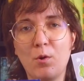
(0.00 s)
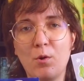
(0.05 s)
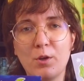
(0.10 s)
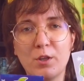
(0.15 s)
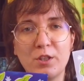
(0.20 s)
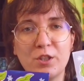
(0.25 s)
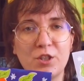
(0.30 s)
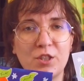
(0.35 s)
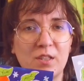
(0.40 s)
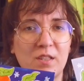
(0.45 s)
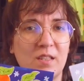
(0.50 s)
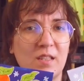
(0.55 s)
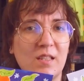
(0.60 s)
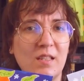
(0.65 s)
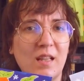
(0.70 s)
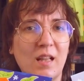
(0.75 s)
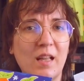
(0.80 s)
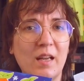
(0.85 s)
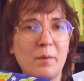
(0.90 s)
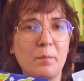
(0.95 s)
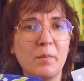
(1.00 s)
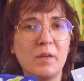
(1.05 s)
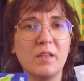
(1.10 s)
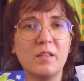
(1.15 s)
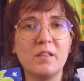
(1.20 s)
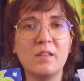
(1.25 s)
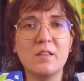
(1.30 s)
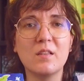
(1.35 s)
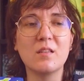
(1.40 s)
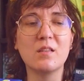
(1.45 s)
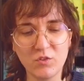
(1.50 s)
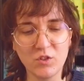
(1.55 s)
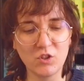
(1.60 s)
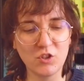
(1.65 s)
oranges and lemons.